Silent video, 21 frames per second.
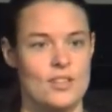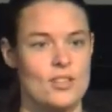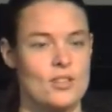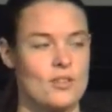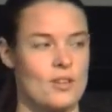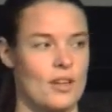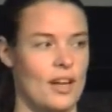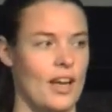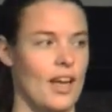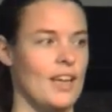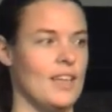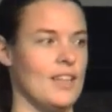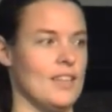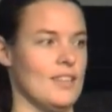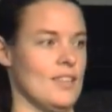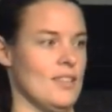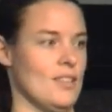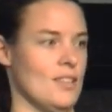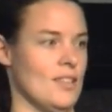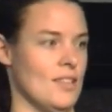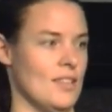of
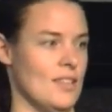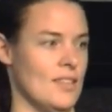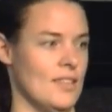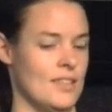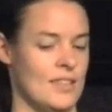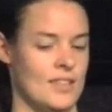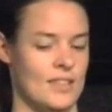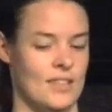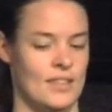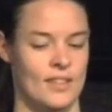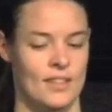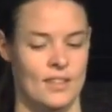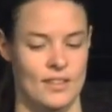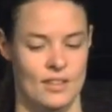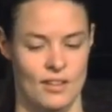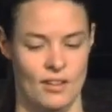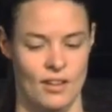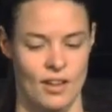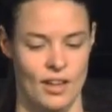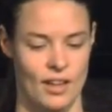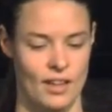strange,
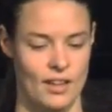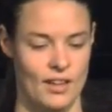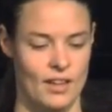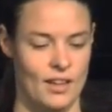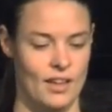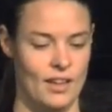right?